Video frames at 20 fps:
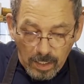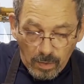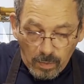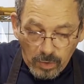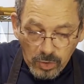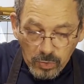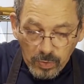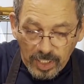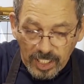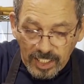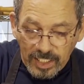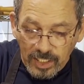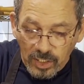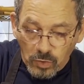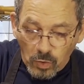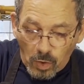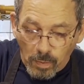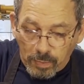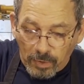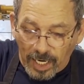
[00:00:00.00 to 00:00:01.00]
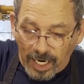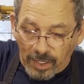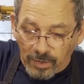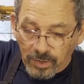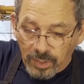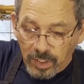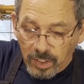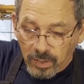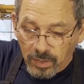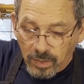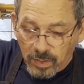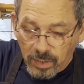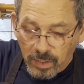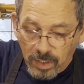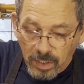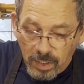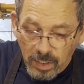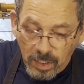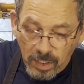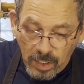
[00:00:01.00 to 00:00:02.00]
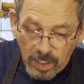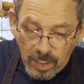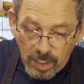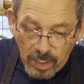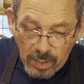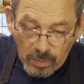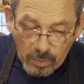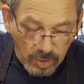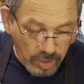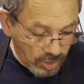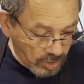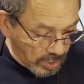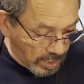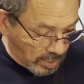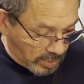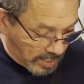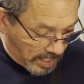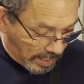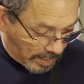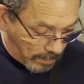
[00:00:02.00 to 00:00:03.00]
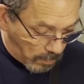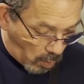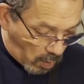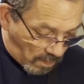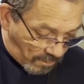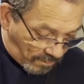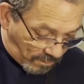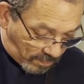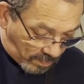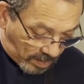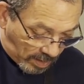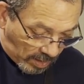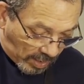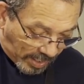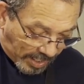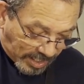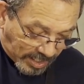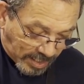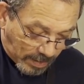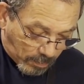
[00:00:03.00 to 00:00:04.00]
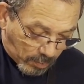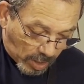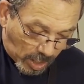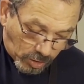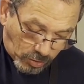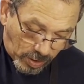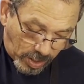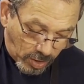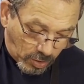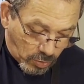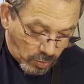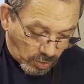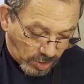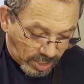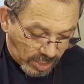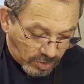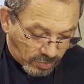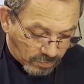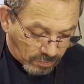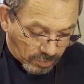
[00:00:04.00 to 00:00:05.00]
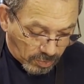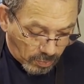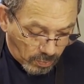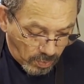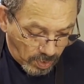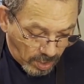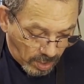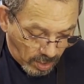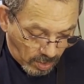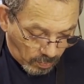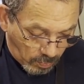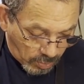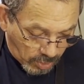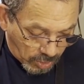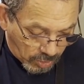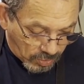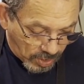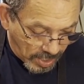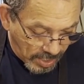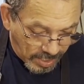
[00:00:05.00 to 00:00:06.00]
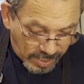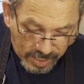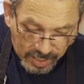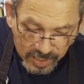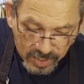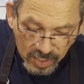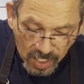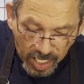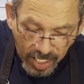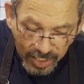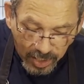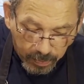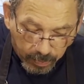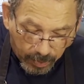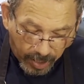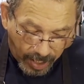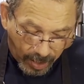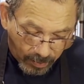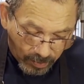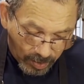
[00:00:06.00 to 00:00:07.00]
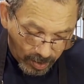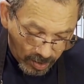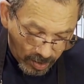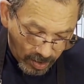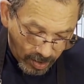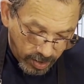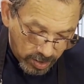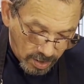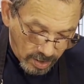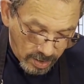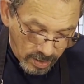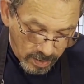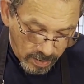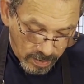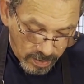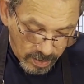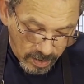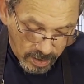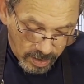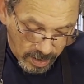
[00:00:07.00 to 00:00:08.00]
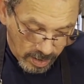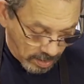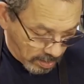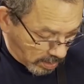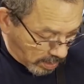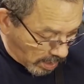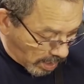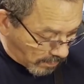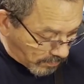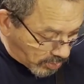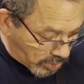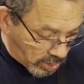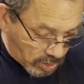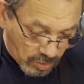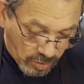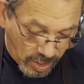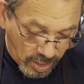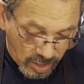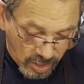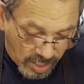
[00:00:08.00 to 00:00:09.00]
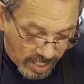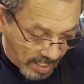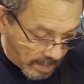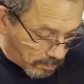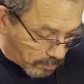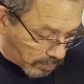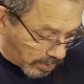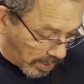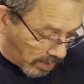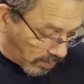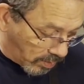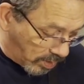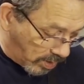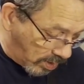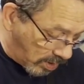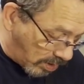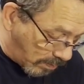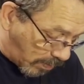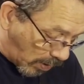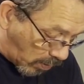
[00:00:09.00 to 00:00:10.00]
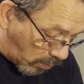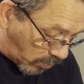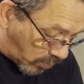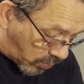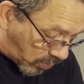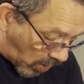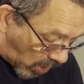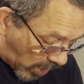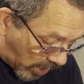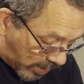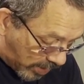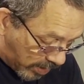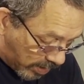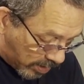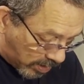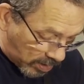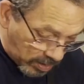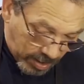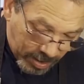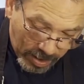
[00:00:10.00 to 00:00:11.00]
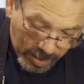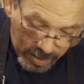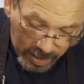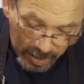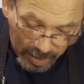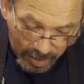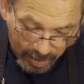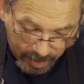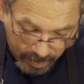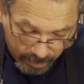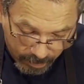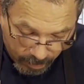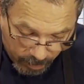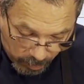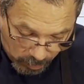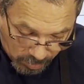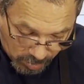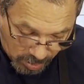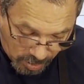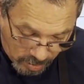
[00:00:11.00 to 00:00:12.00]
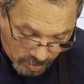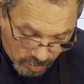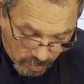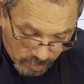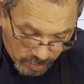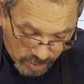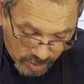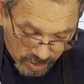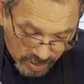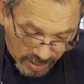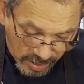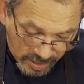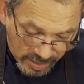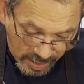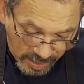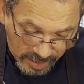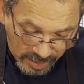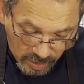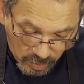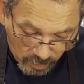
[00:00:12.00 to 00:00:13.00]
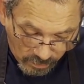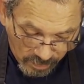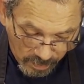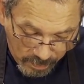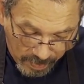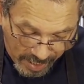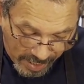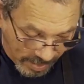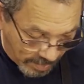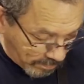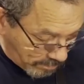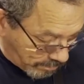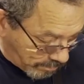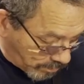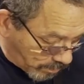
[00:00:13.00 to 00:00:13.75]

Once we get these all browned, we're just gonna take them off. And like I said, we're not trying to cook these through. We're just trying to get the sides browned. And obviously you can't brown the bone side. What we're gonna do is just gonna take these off the pan.